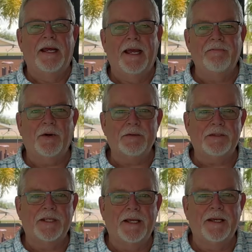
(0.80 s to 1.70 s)
Hey
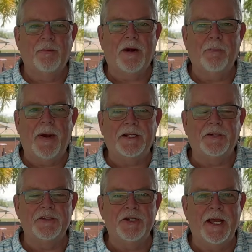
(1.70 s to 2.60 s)
folks, welcome back to
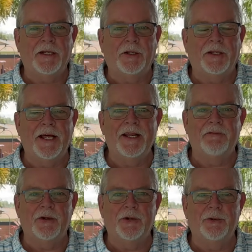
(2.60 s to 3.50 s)
the channel. And
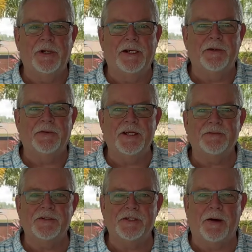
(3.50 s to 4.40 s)
if you're new here, thanks
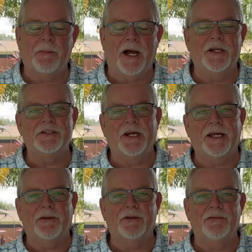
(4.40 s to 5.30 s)
for stopping by to check
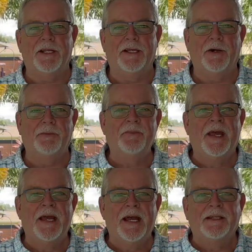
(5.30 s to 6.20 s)
out the video.
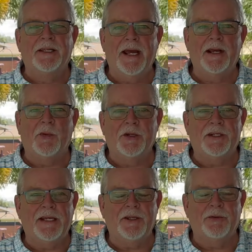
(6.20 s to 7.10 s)
Today I'm going to
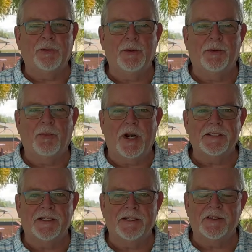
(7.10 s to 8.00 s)
take you through the
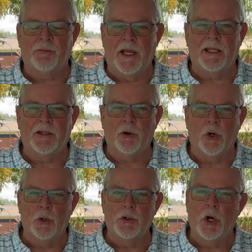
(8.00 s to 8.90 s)
process of making your
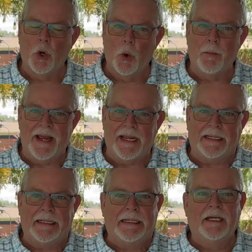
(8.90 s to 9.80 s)
own homemade
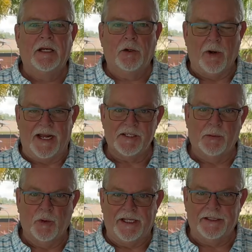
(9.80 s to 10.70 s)
grass and
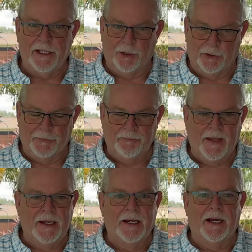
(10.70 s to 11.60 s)
weed killer.
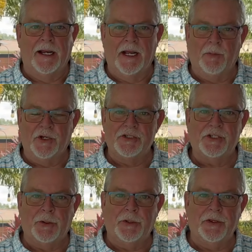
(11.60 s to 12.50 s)
And I'm going to
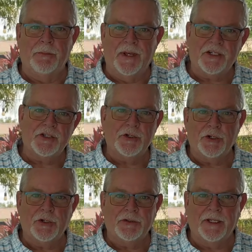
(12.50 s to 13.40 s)
show you the
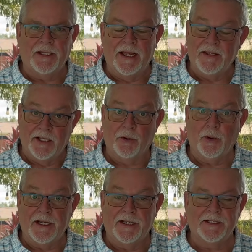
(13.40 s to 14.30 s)
mixture and the
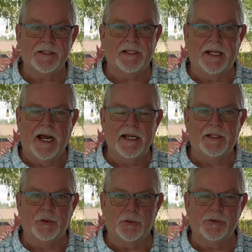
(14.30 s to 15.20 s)
ingredients that I
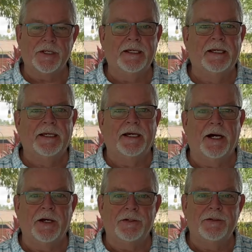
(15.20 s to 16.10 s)
use
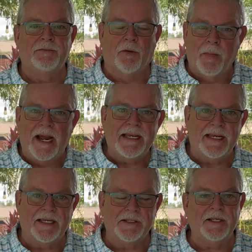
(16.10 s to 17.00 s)
for my
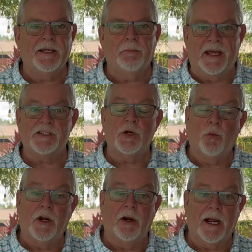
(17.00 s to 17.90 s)
needs based on
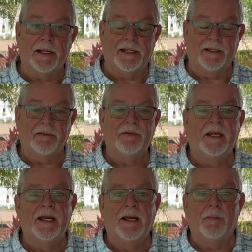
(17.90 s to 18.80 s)
where I live.
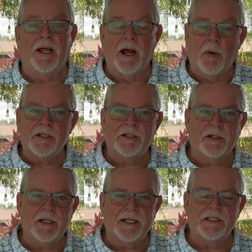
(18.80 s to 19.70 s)
But I'm also
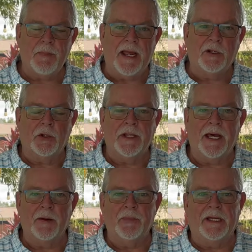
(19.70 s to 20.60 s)
going to expand on
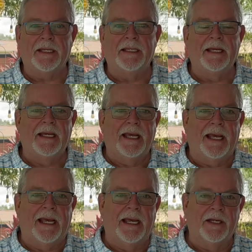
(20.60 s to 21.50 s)
that a bit
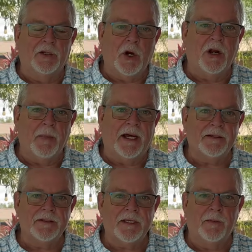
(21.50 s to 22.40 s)
and talk about
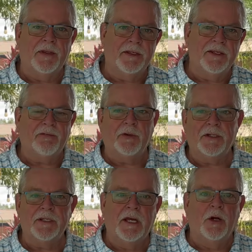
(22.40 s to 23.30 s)
some of the different
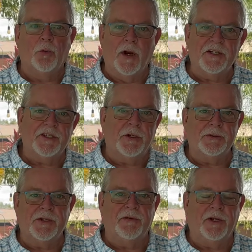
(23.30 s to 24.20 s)

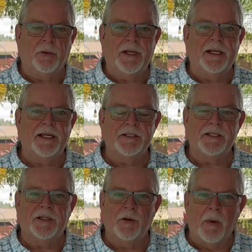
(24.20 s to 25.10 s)
ratios of ingredients
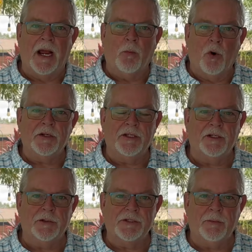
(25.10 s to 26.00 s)
that you might want to
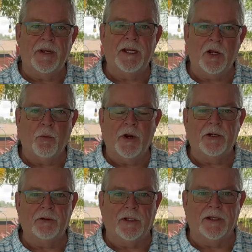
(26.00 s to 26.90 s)
use depending on where
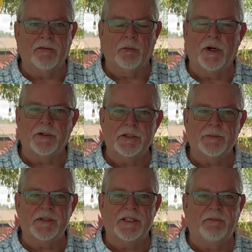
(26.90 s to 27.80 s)
you live and what your
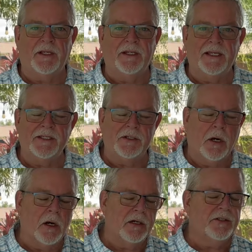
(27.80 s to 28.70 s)
specific needs
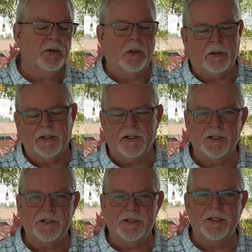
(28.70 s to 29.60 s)
are, soil
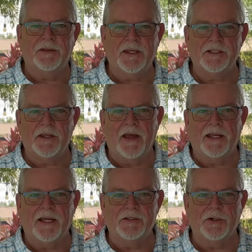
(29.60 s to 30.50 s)
conditions and things of that
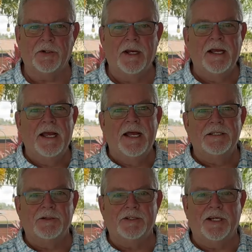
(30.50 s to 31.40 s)
nature.
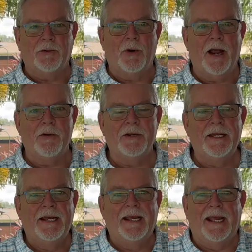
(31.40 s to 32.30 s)
So stick around
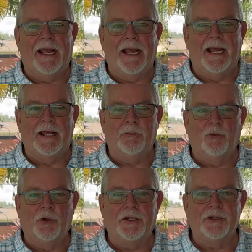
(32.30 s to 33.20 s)
and
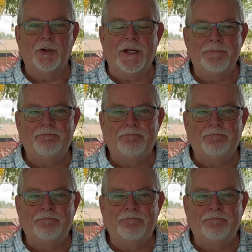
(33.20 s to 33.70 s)
we'll get to it.